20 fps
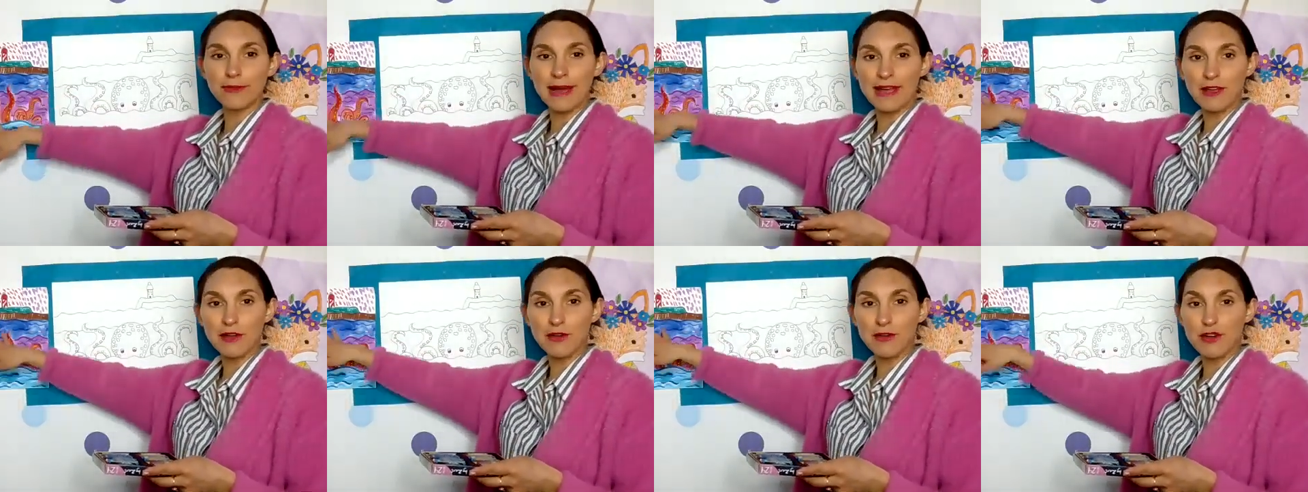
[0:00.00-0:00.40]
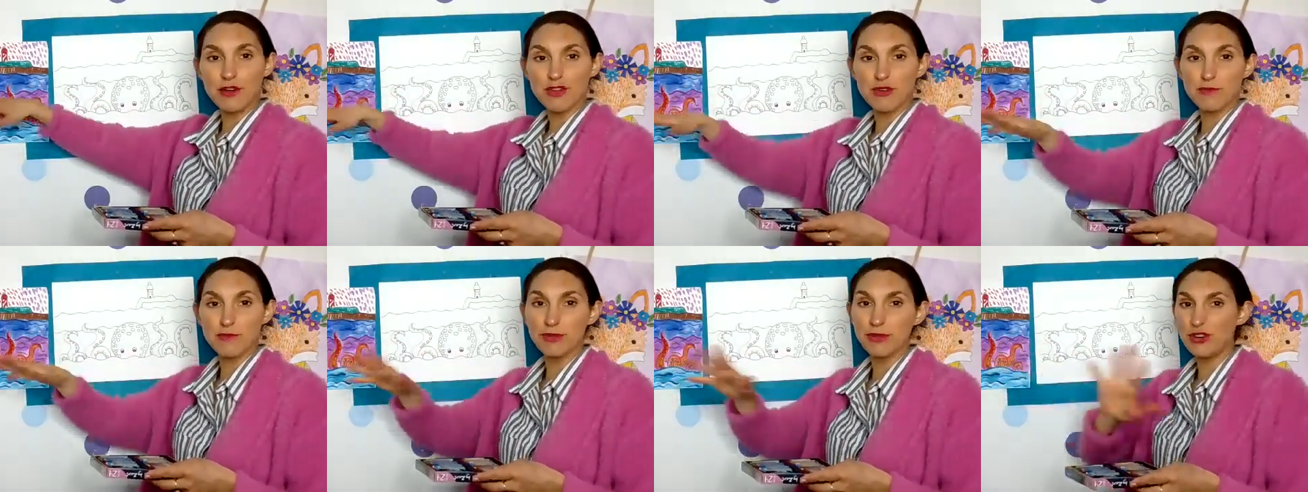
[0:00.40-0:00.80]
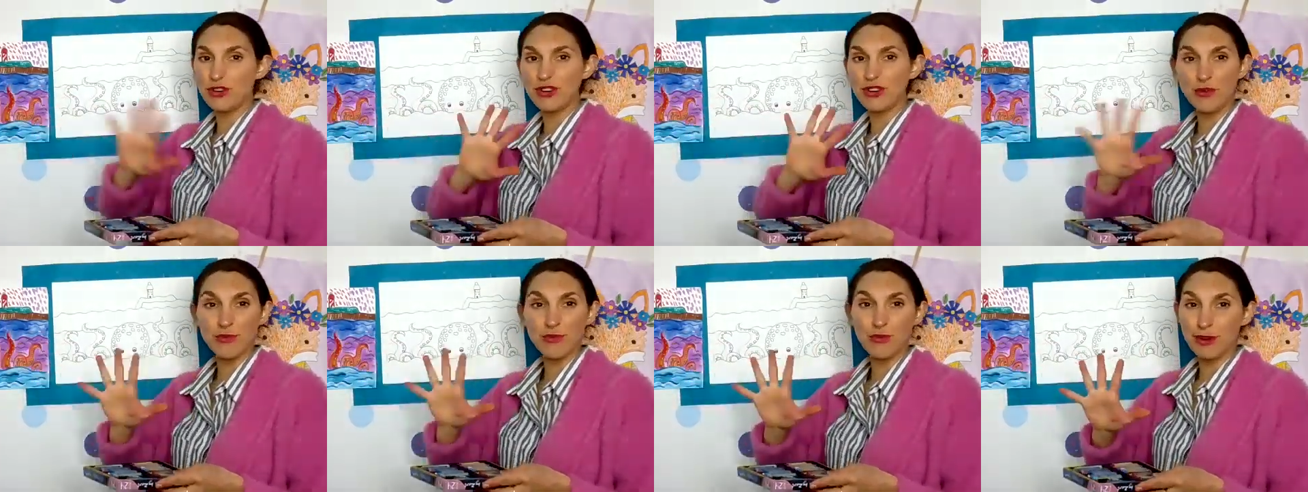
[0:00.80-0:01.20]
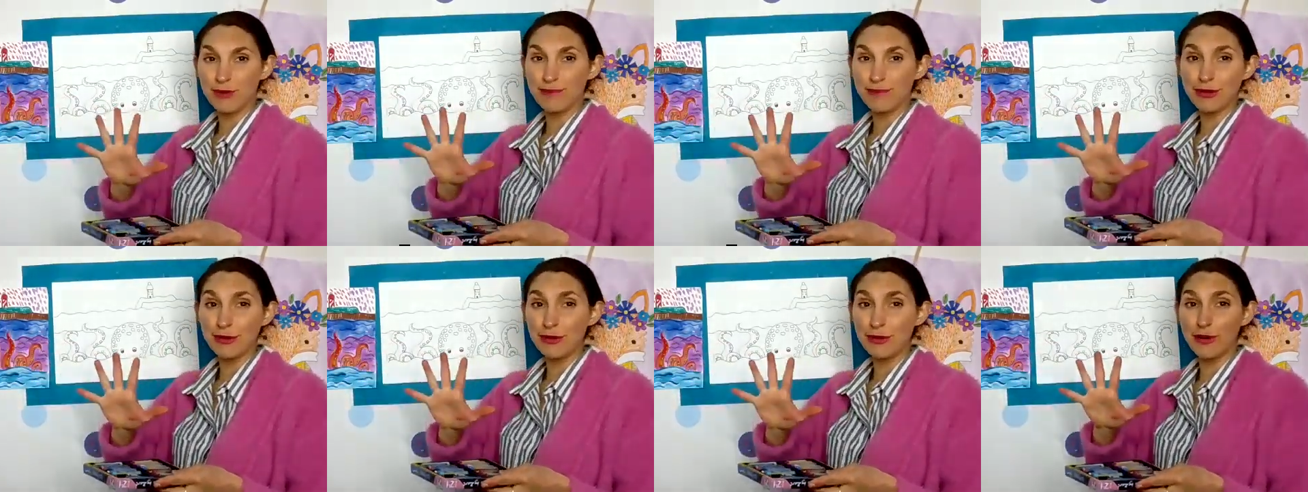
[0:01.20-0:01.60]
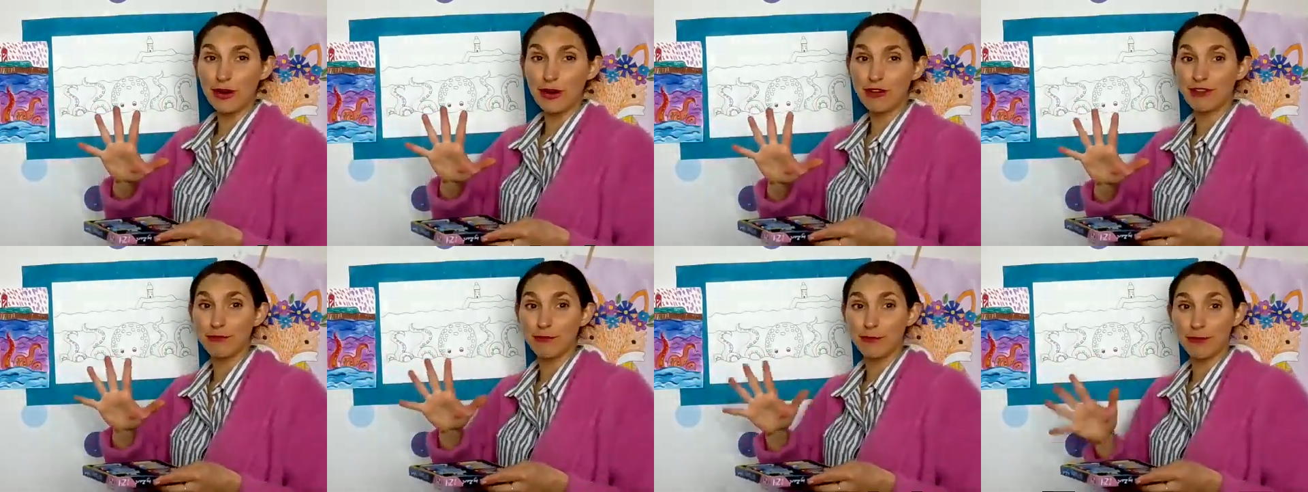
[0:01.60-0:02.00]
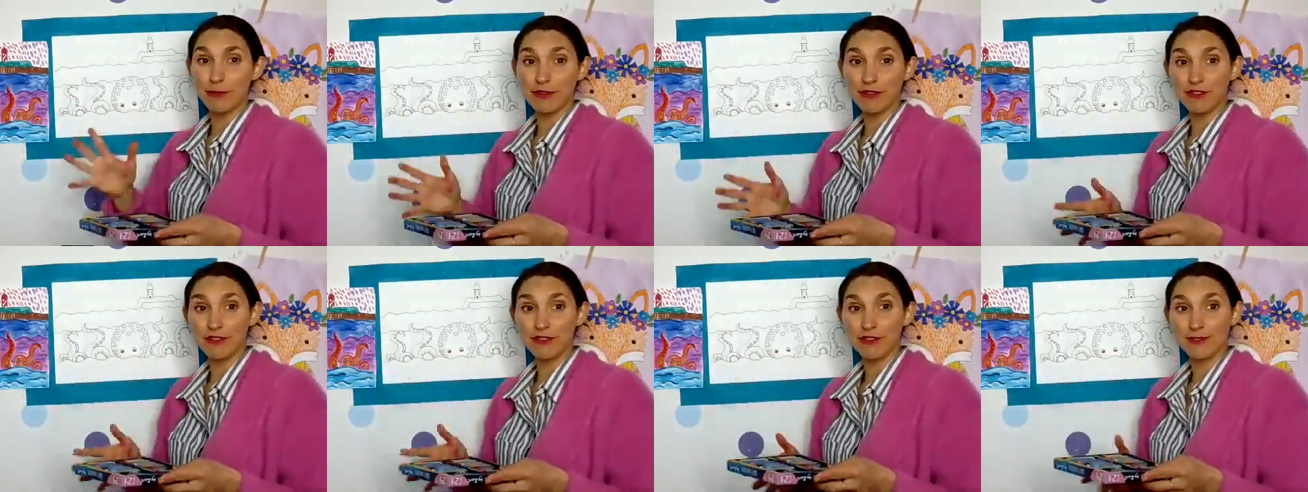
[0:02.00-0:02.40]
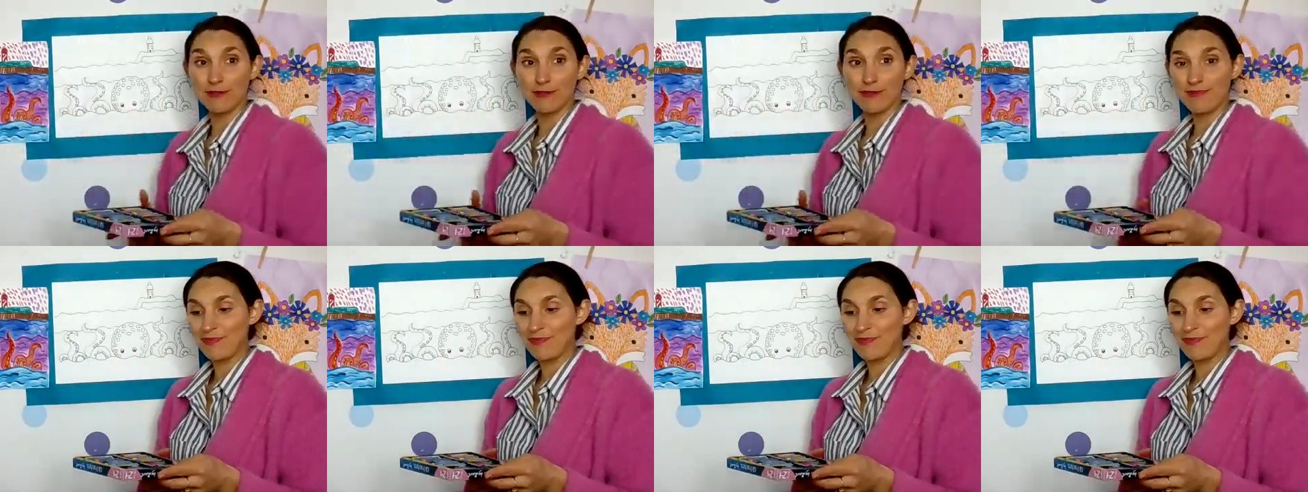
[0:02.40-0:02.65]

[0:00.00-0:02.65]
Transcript: paint your ocean blue, you don't want a blue octopus.